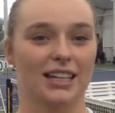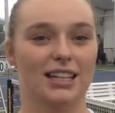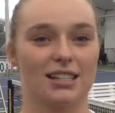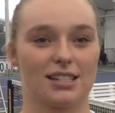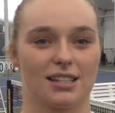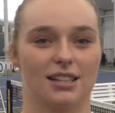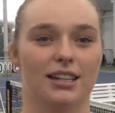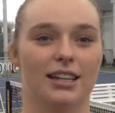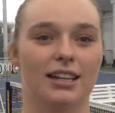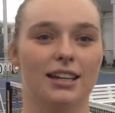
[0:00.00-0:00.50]

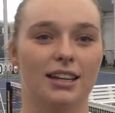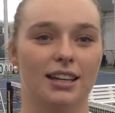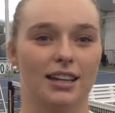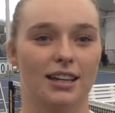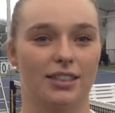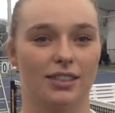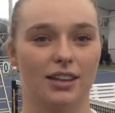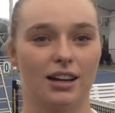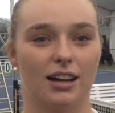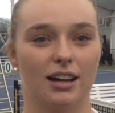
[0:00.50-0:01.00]
easily in
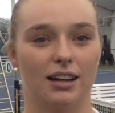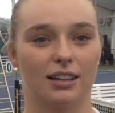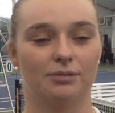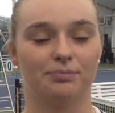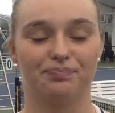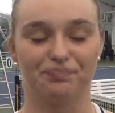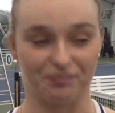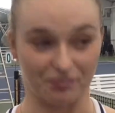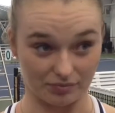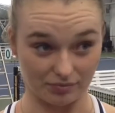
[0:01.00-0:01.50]
the
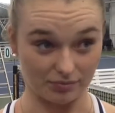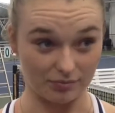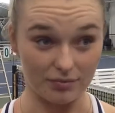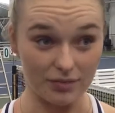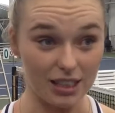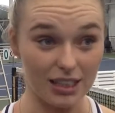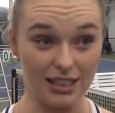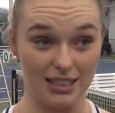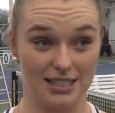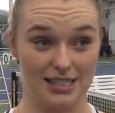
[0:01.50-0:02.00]

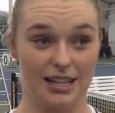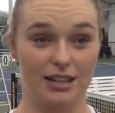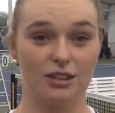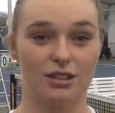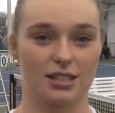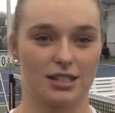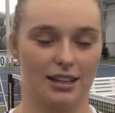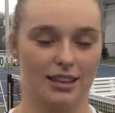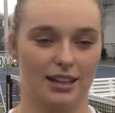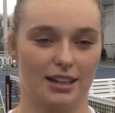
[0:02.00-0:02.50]

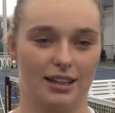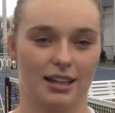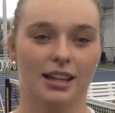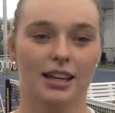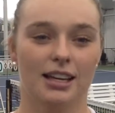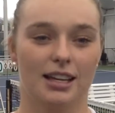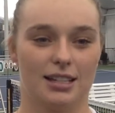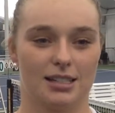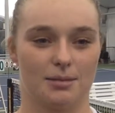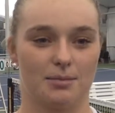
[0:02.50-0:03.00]
singles I think
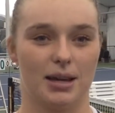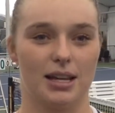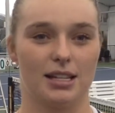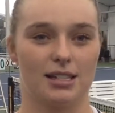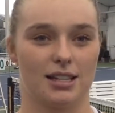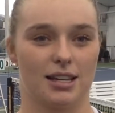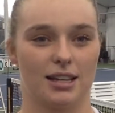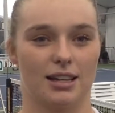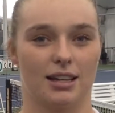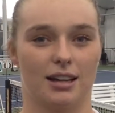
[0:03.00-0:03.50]
is
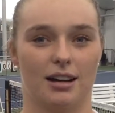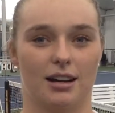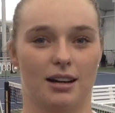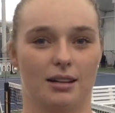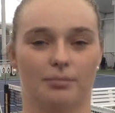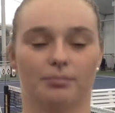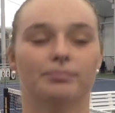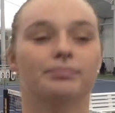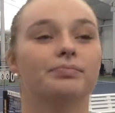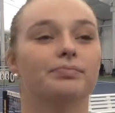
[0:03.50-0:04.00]
amazing.
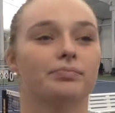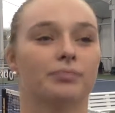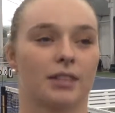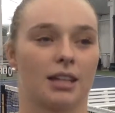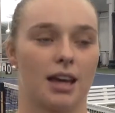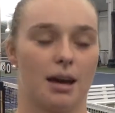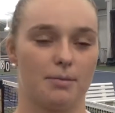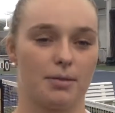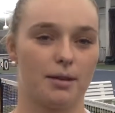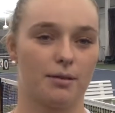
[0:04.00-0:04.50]
Um,
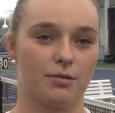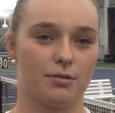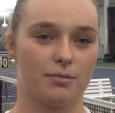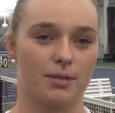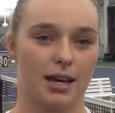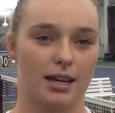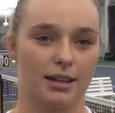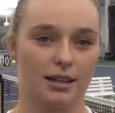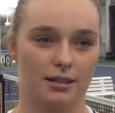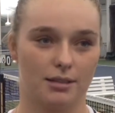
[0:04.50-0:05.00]
kept them from
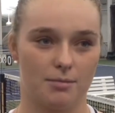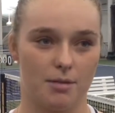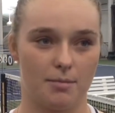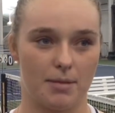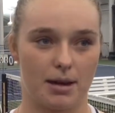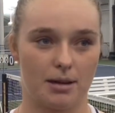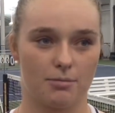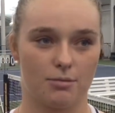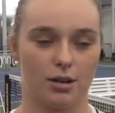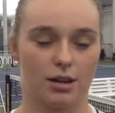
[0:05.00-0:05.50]
getting the
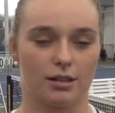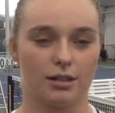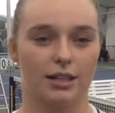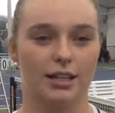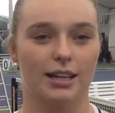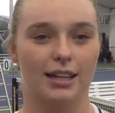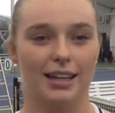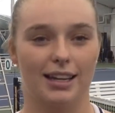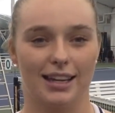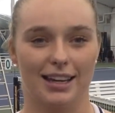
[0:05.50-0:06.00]
momentum quickly,
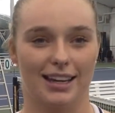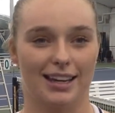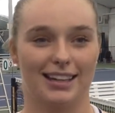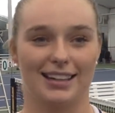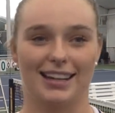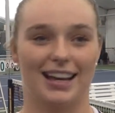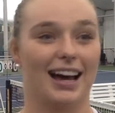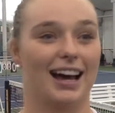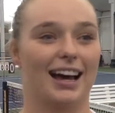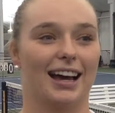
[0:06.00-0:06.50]
and
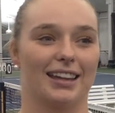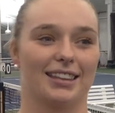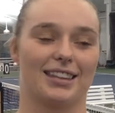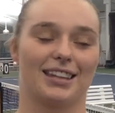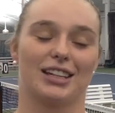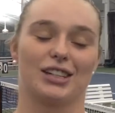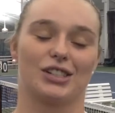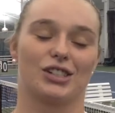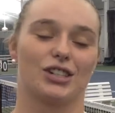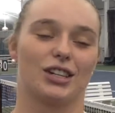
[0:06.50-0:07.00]
I
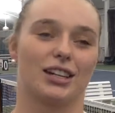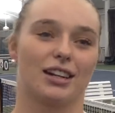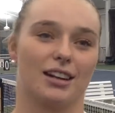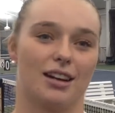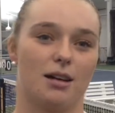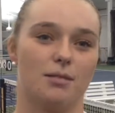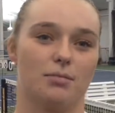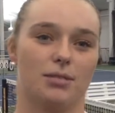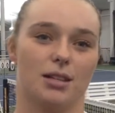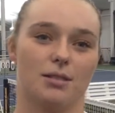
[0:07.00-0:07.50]
think she did an
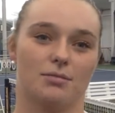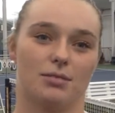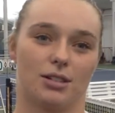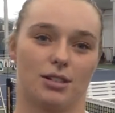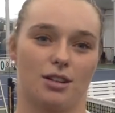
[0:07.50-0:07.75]
unbelievable